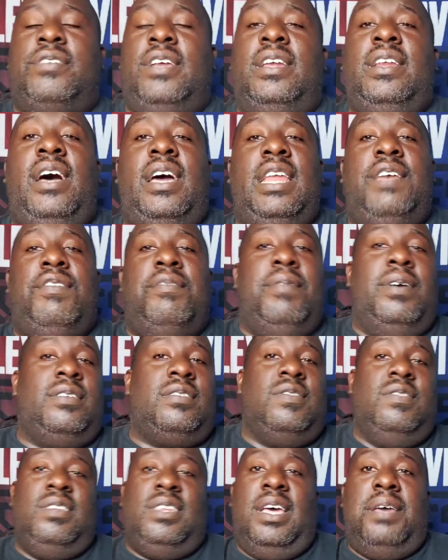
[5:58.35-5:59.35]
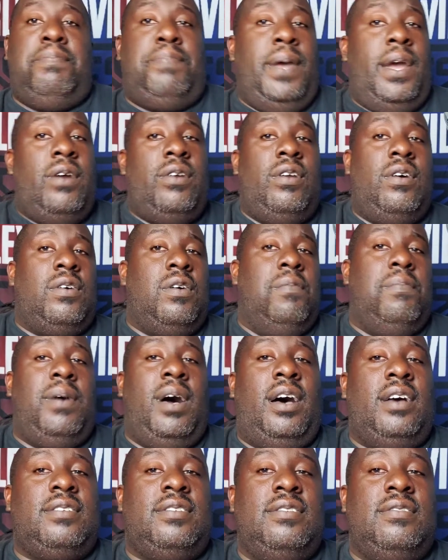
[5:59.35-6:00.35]
They're not even messing with that bare knuckle
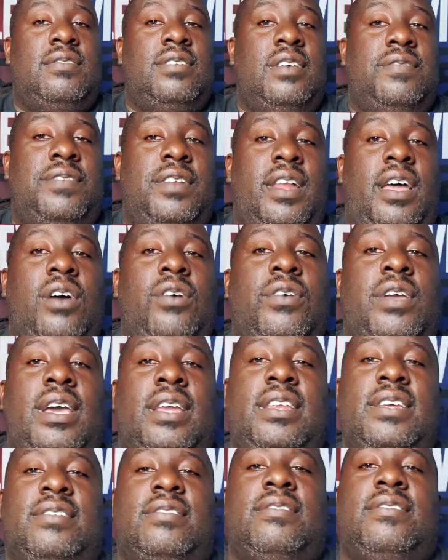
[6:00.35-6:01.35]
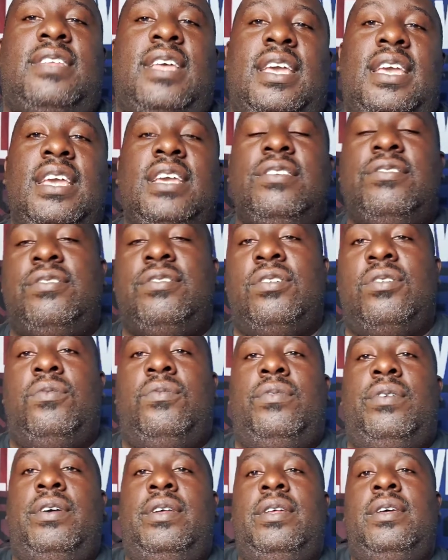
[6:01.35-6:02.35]
boxing stuff. They're like, okay, this is the easier
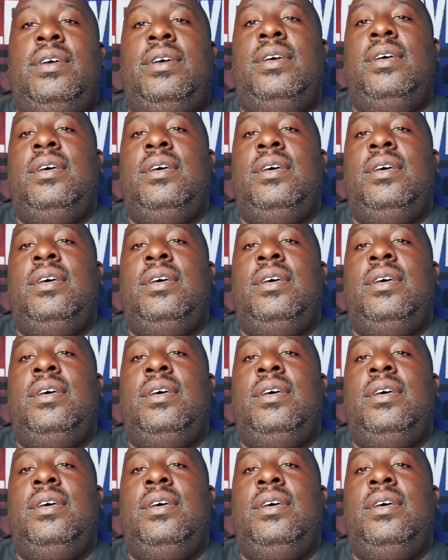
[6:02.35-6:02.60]
one.